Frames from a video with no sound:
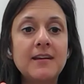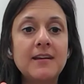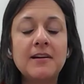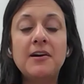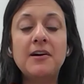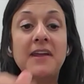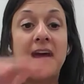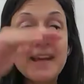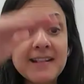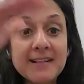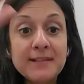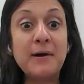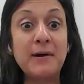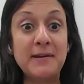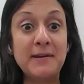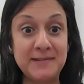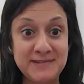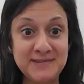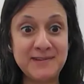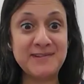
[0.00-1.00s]
kind of
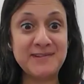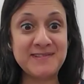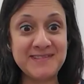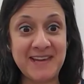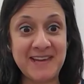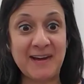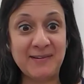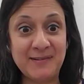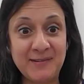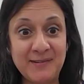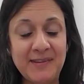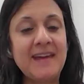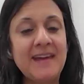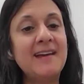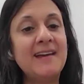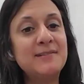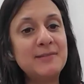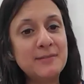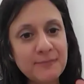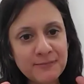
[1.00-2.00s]
headlines that you set out at the
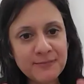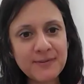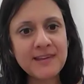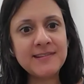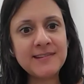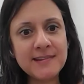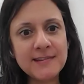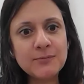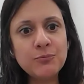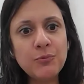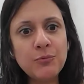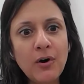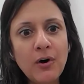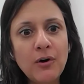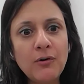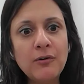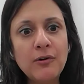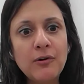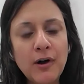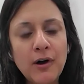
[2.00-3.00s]
end of this is
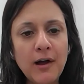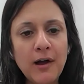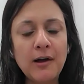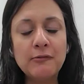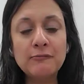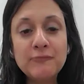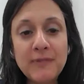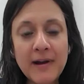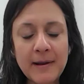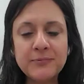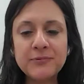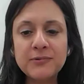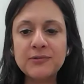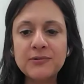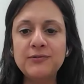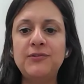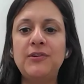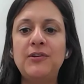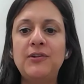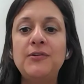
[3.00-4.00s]
what reps
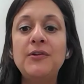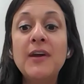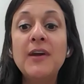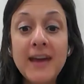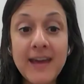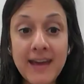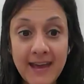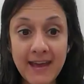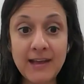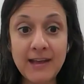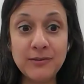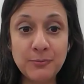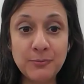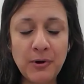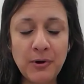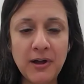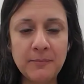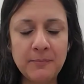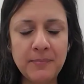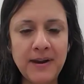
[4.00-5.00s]
can do in the
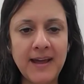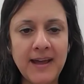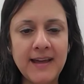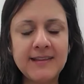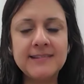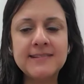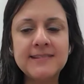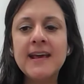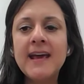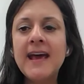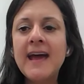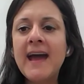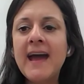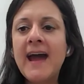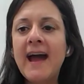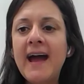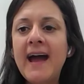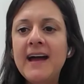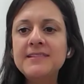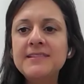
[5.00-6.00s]
workplace.
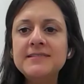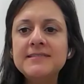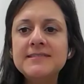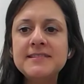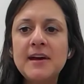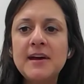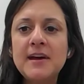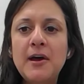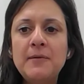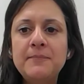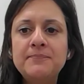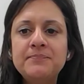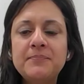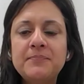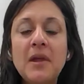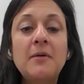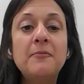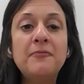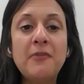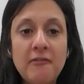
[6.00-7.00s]
And
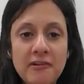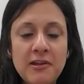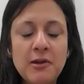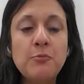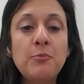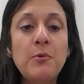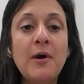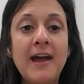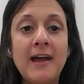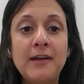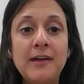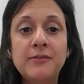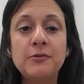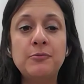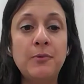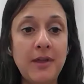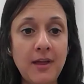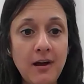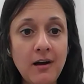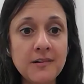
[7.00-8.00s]
I'm very aware that
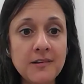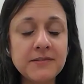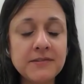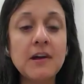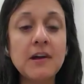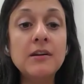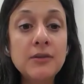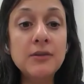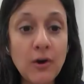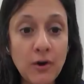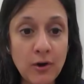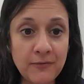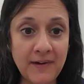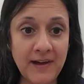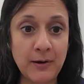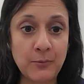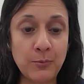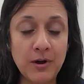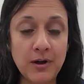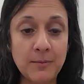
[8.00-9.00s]
we ask a lot of
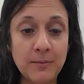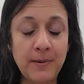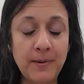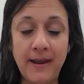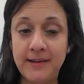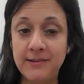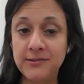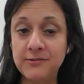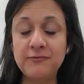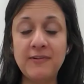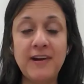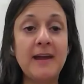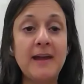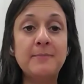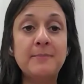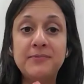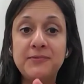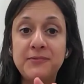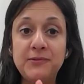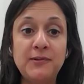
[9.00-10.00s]
our workplace
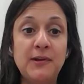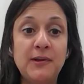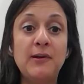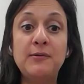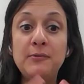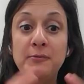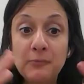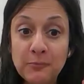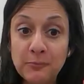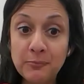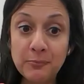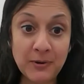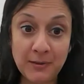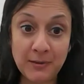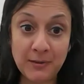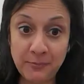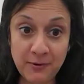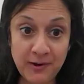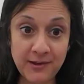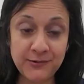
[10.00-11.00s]
reps. You know, we
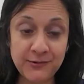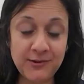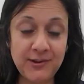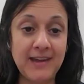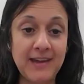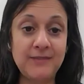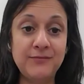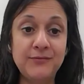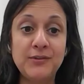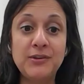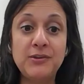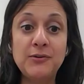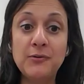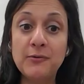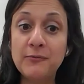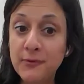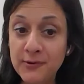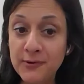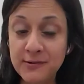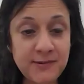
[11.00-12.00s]
appreciate that
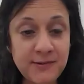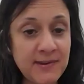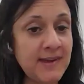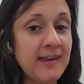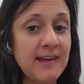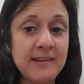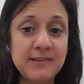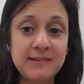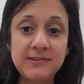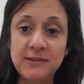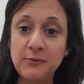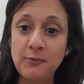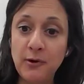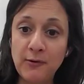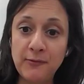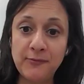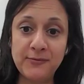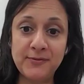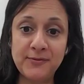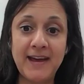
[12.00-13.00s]
you're volunteers. You
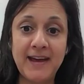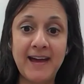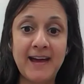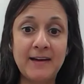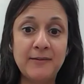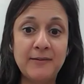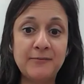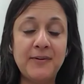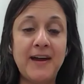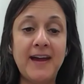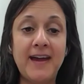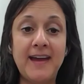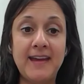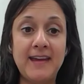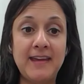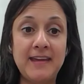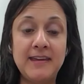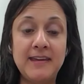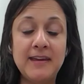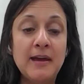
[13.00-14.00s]
often have
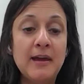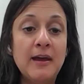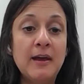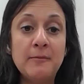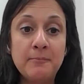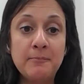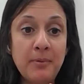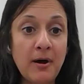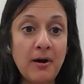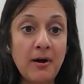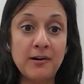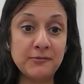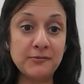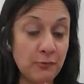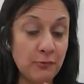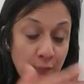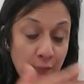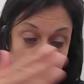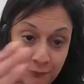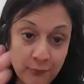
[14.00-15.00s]
a part
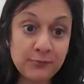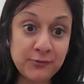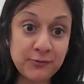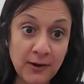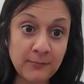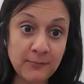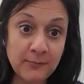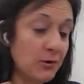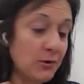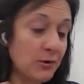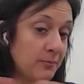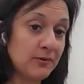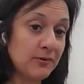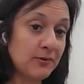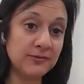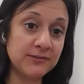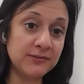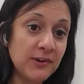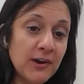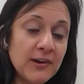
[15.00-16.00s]
or full-time job
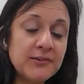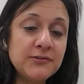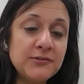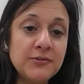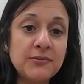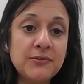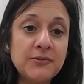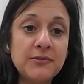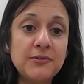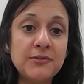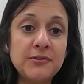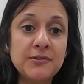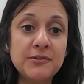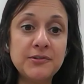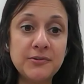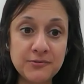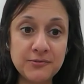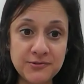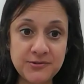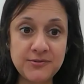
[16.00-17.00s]
alongside your
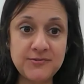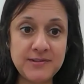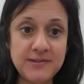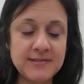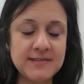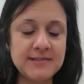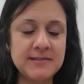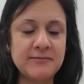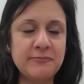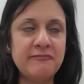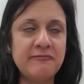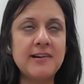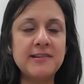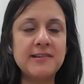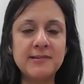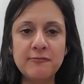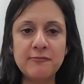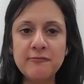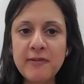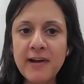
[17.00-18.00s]
duties
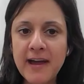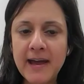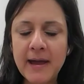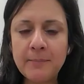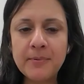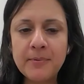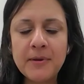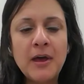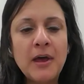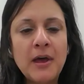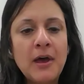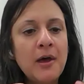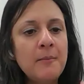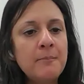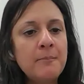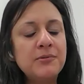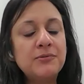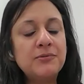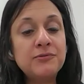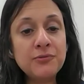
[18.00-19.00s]
as a rep.
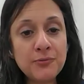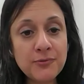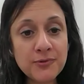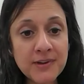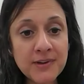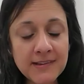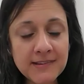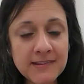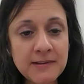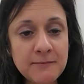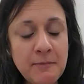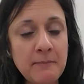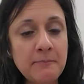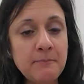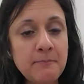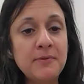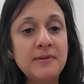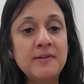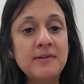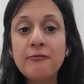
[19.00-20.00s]
But talking to
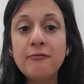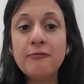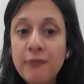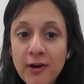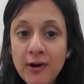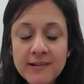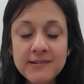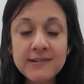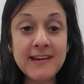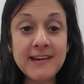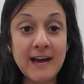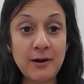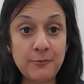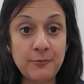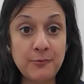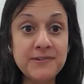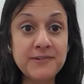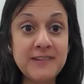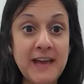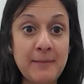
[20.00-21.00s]
members, finding out
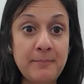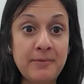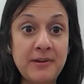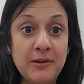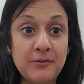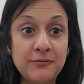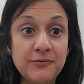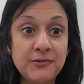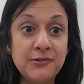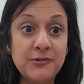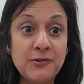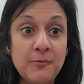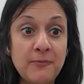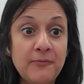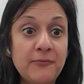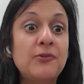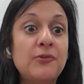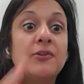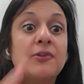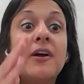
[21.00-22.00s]
what's happening on the shop
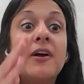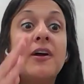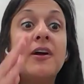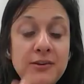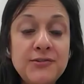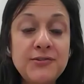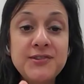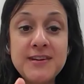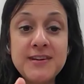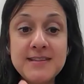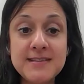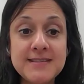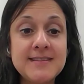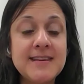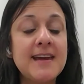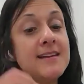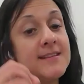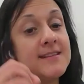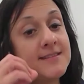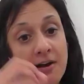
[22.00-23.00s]
floor, like Eugene
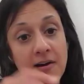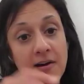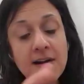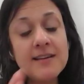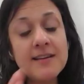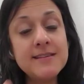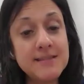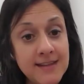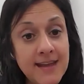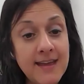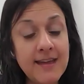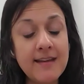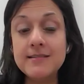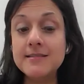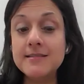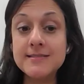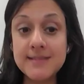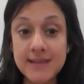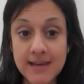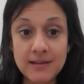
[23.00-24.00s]
said, eyes and
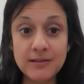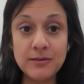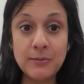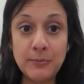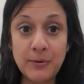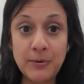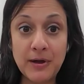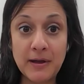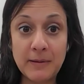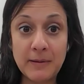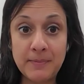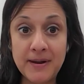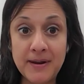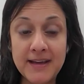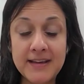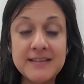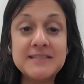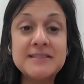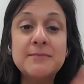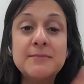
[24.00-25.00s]
ears in the
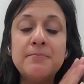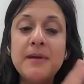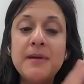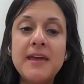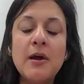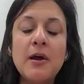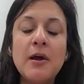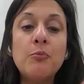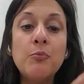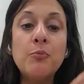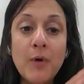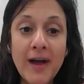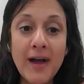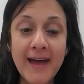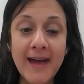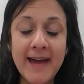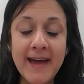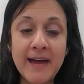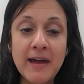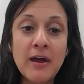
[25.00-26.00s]
workplace to be
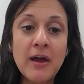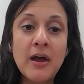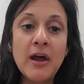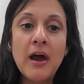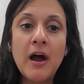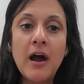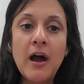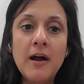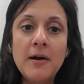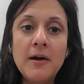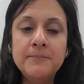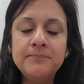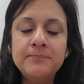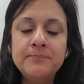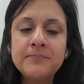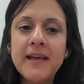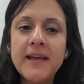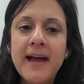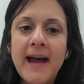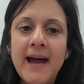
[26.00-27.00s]
aware
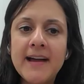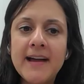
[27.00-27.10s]
and